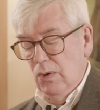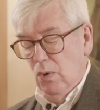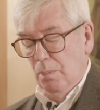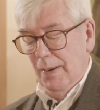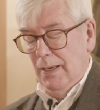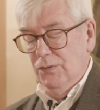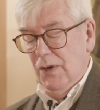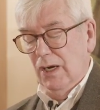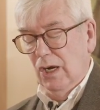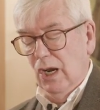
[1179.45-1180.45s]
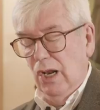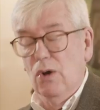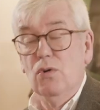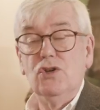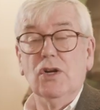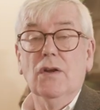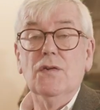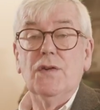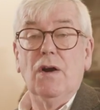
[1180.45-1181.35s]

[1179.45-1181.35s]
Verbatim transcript: who built enclosures